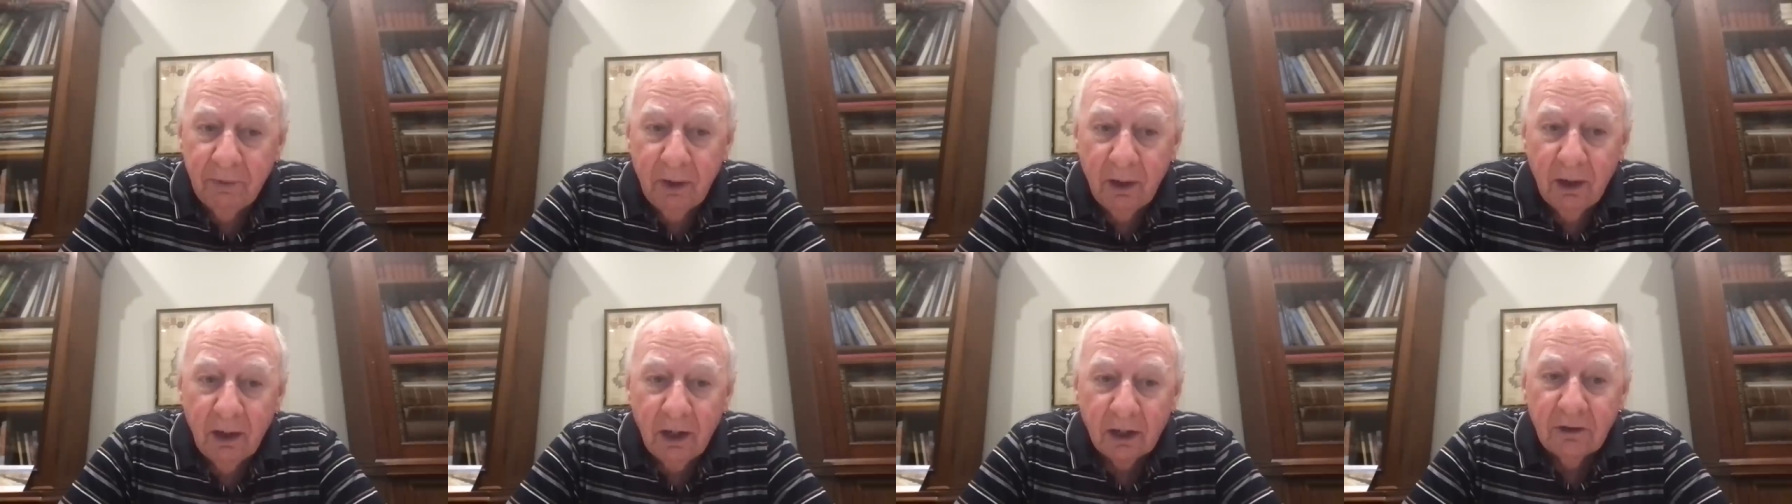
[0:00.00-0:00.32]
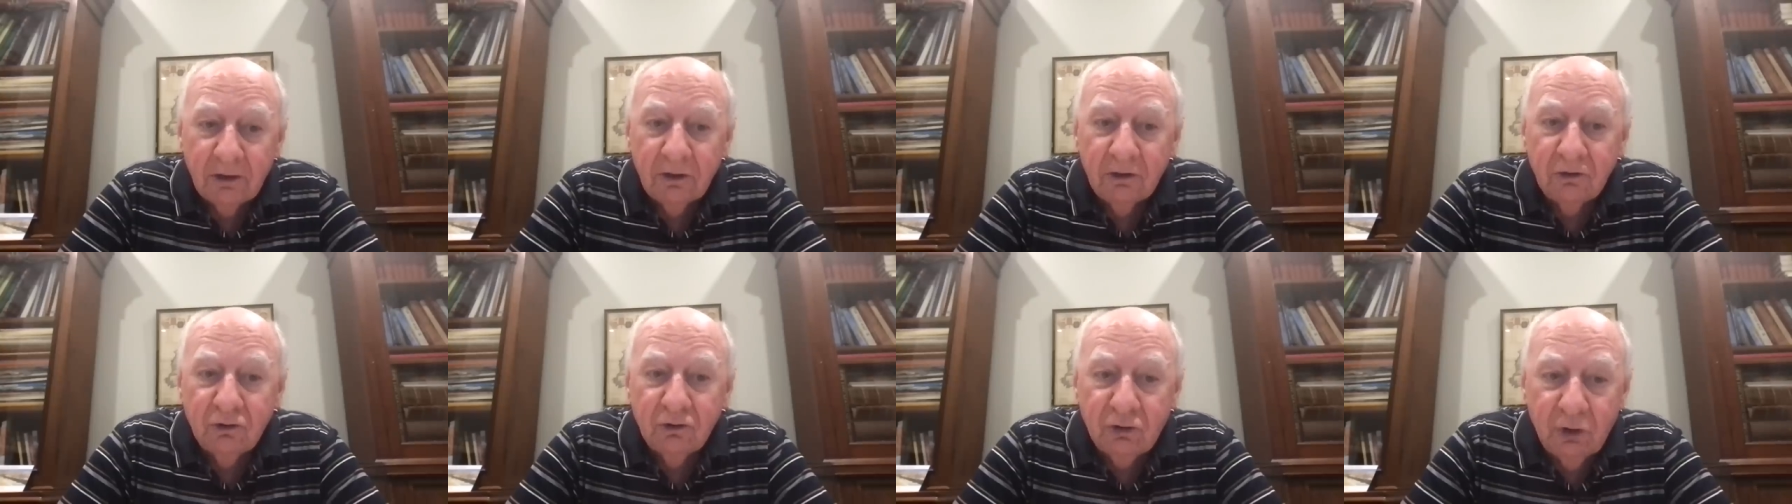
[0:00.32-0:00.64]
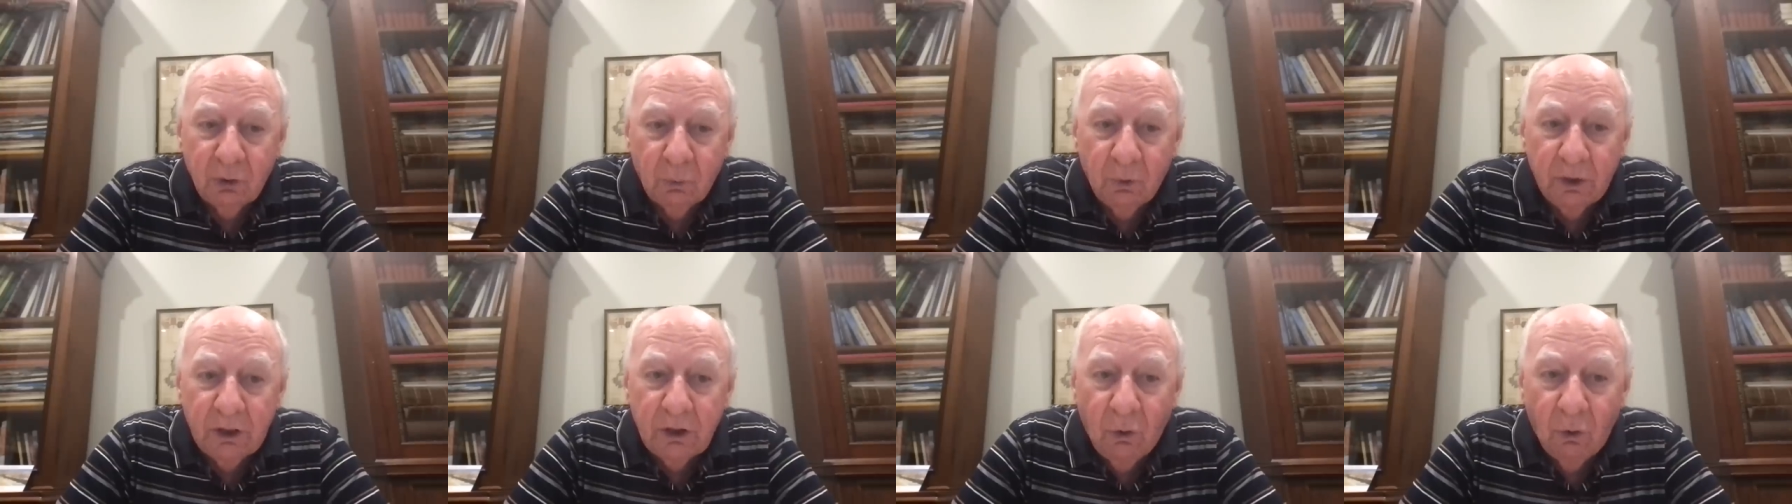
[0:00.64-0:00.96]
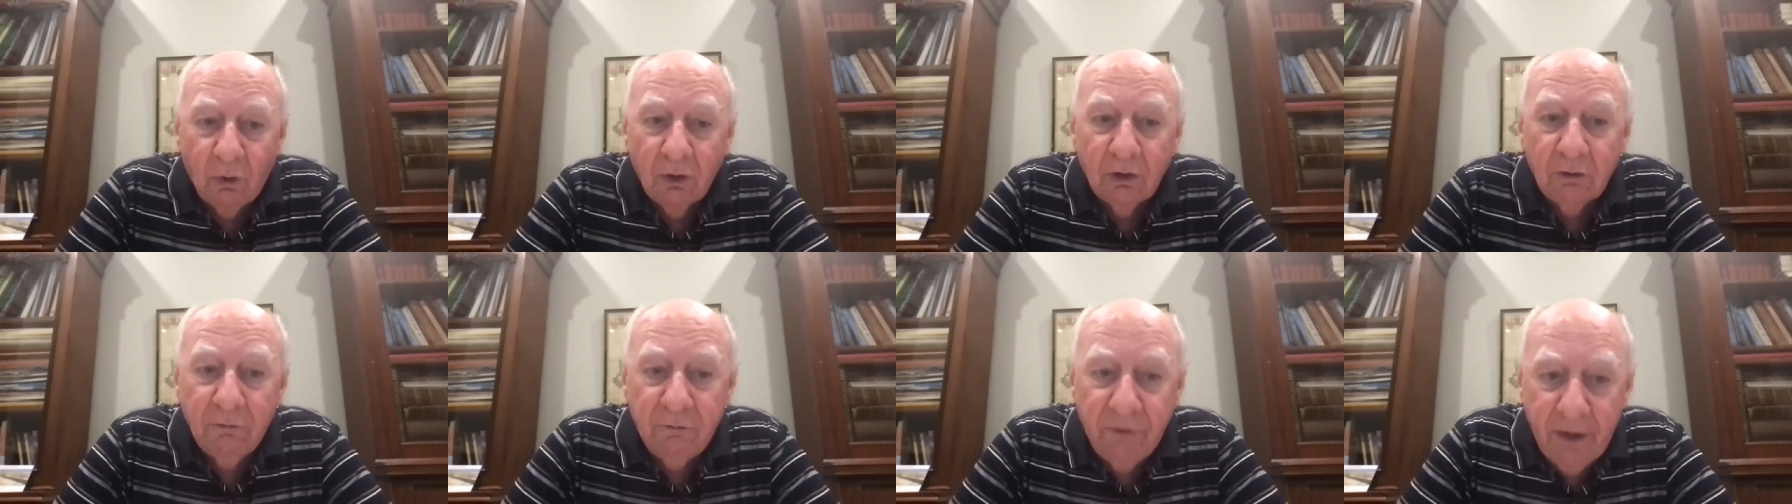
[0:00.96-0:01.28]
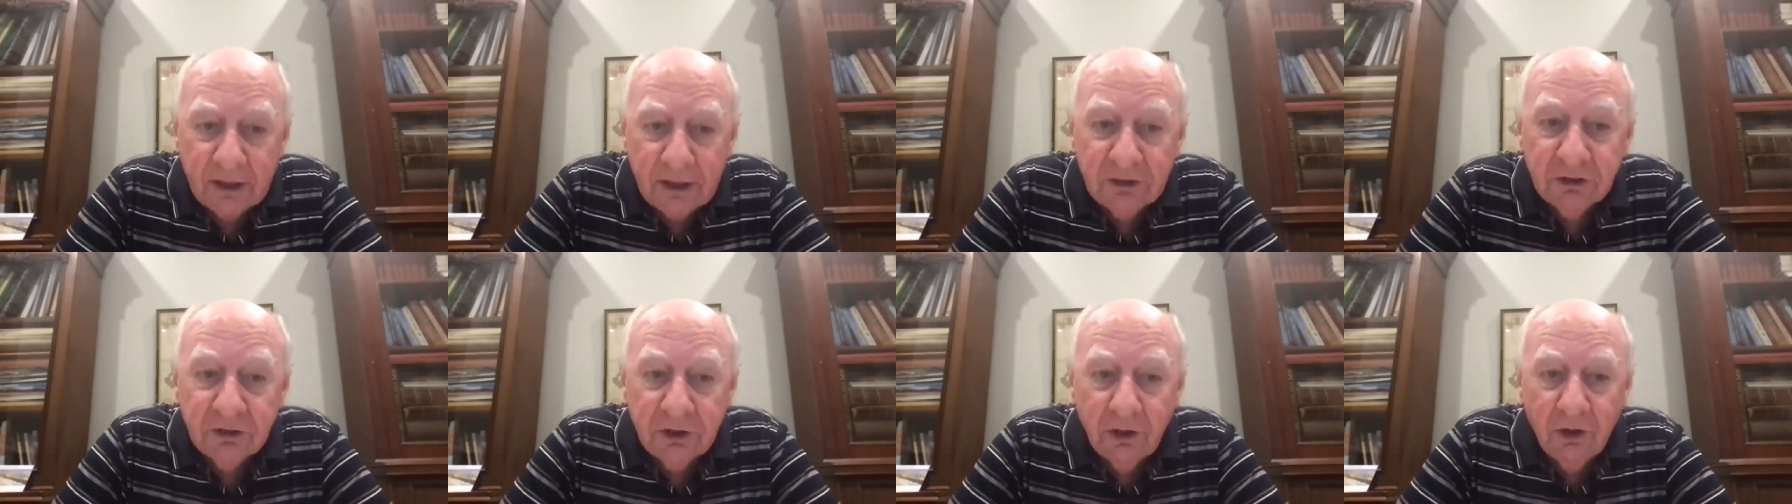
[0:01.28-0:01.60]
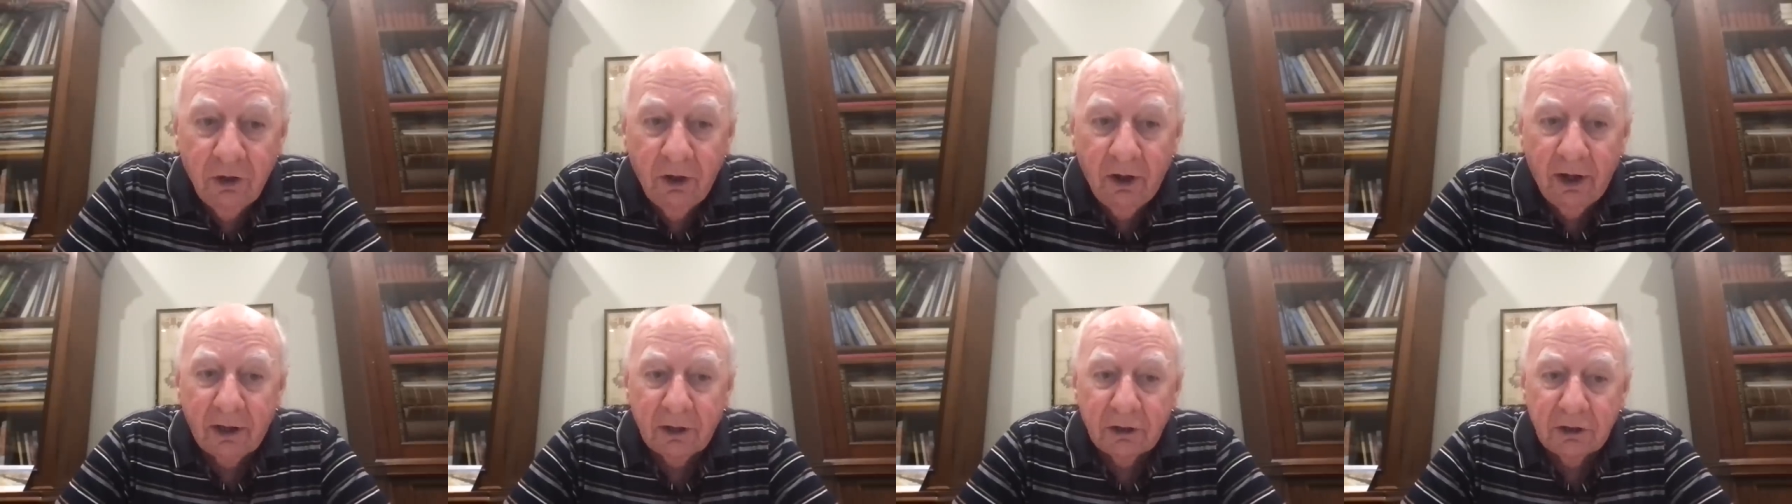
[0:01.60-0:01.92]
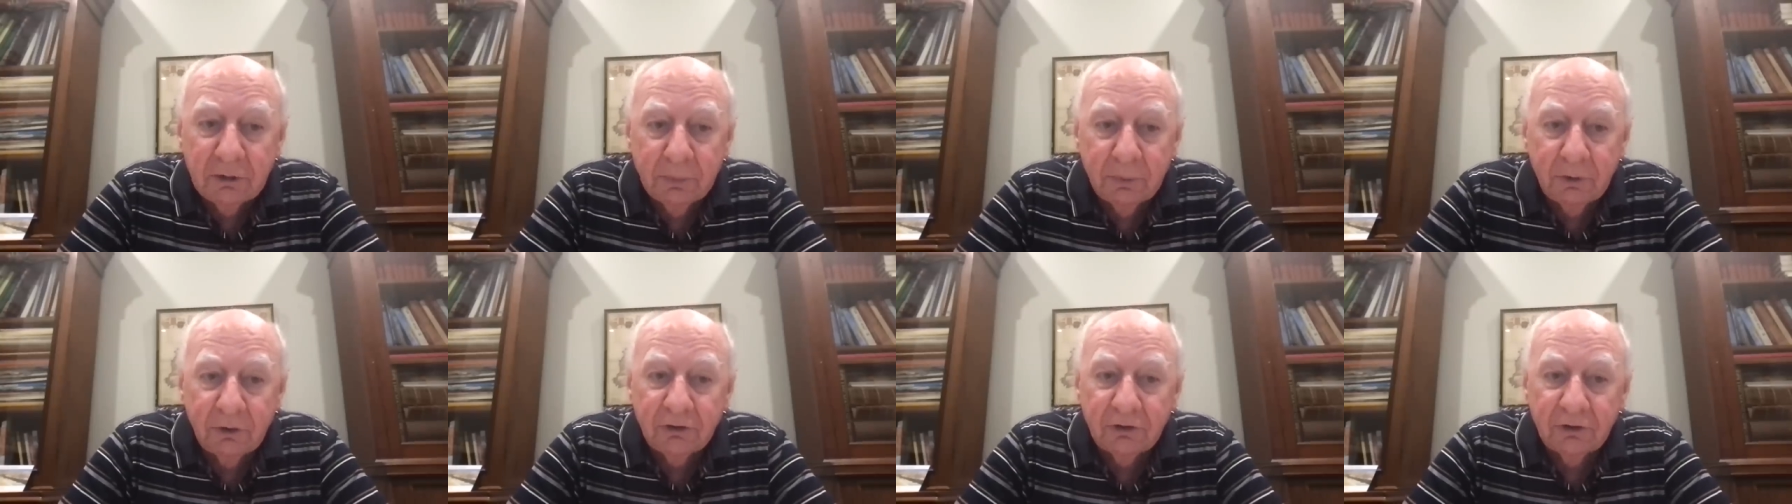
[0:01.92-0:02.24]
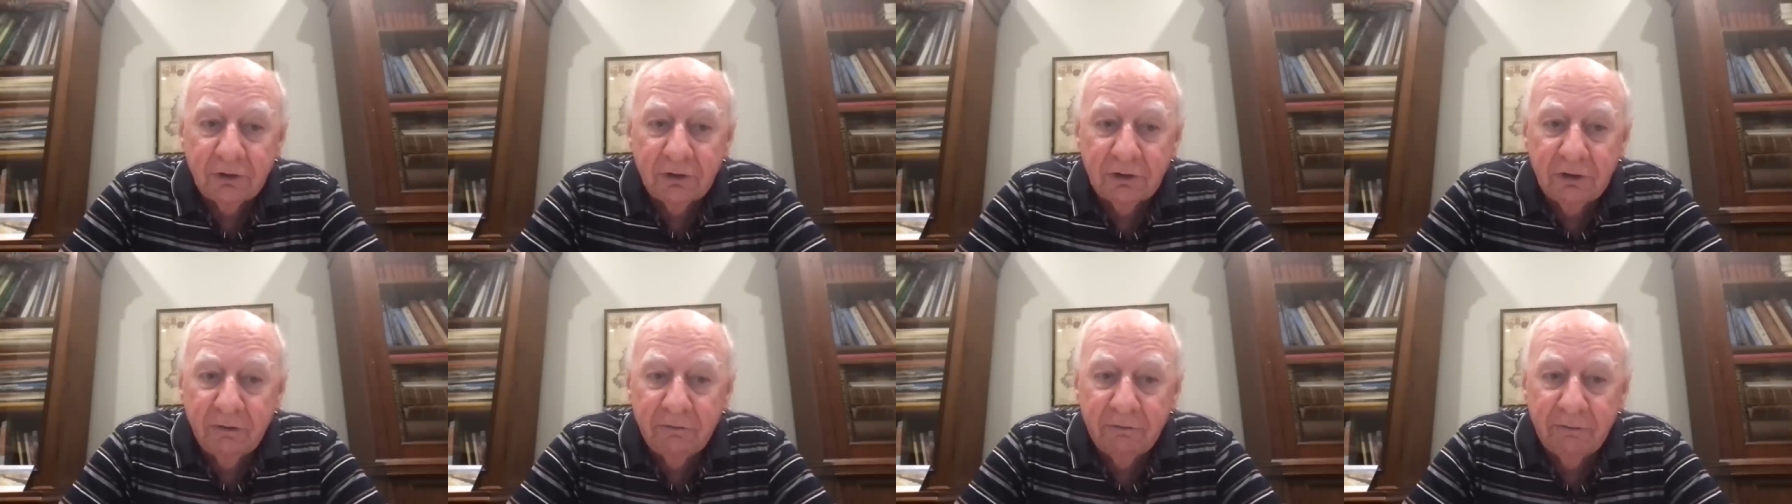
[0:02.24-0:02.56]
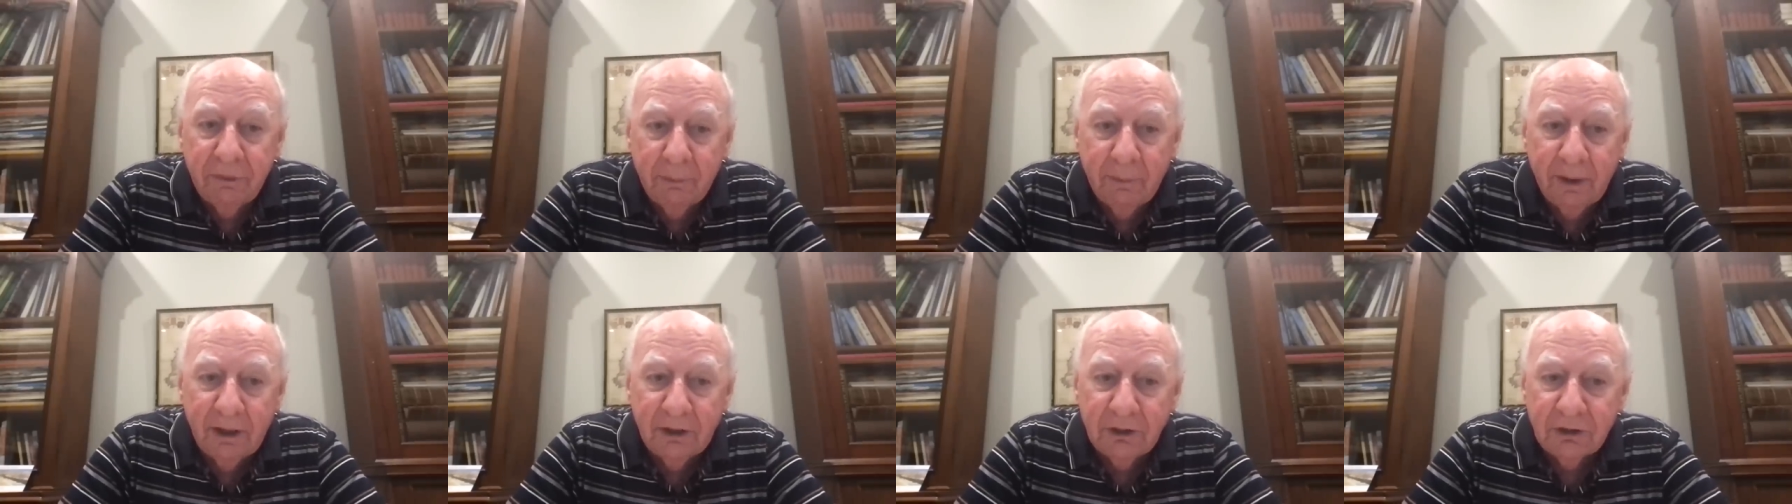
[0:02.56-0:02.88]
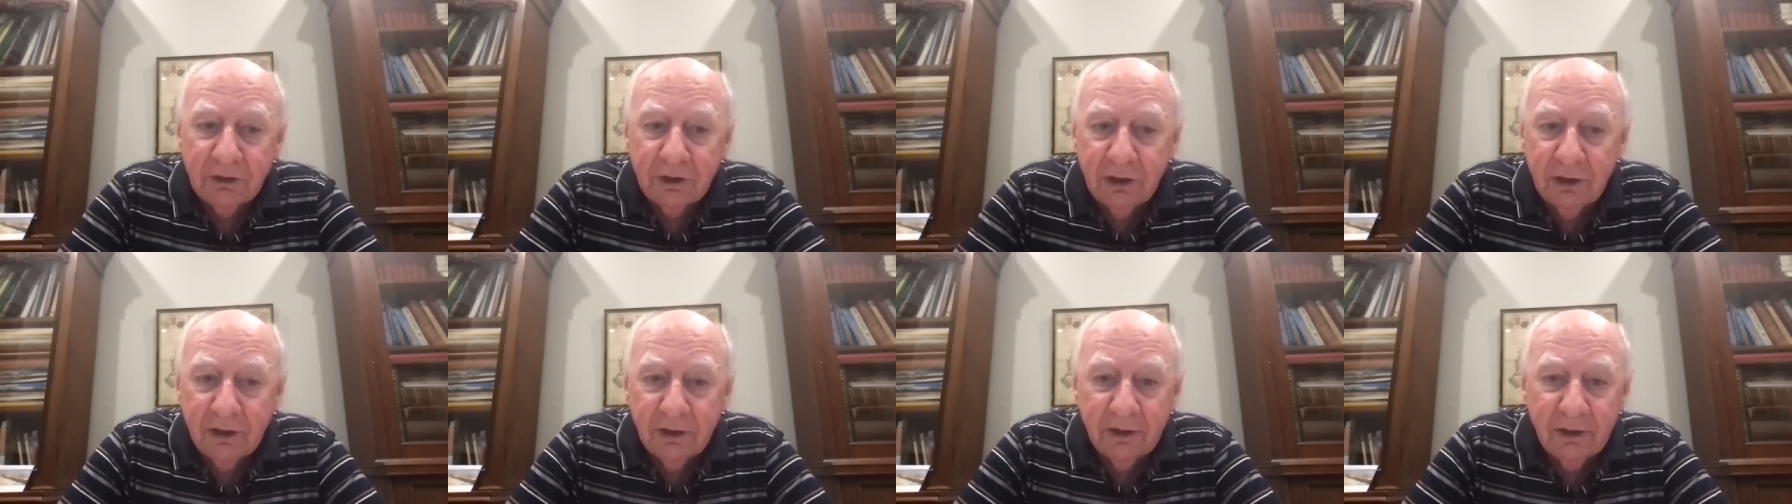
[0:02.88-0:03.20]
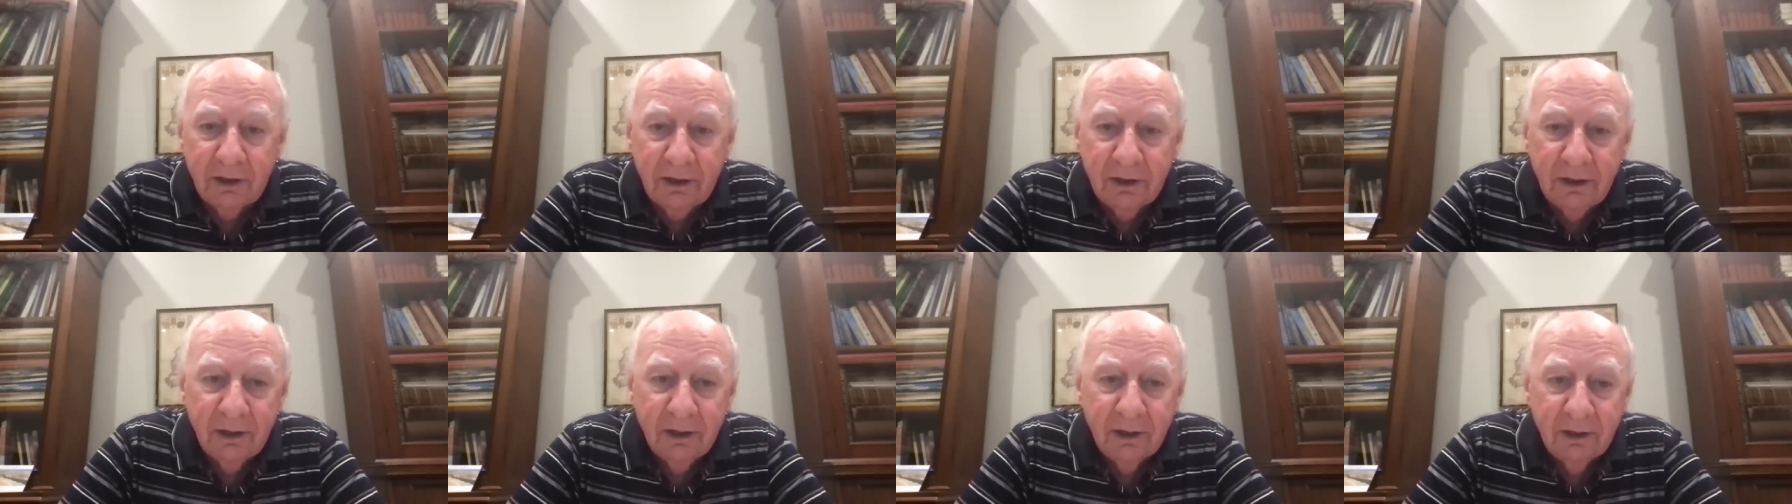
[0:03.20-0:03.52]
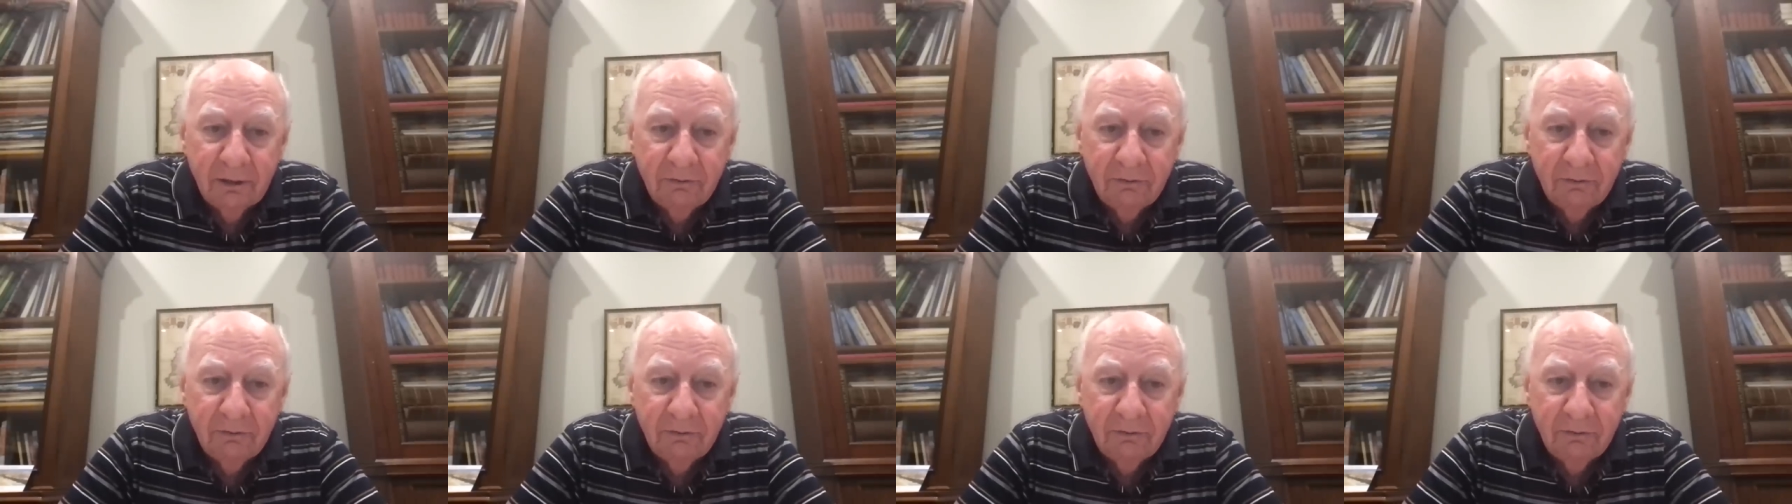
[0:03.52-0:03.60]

A, we call it vasculitis because it's inflammation in the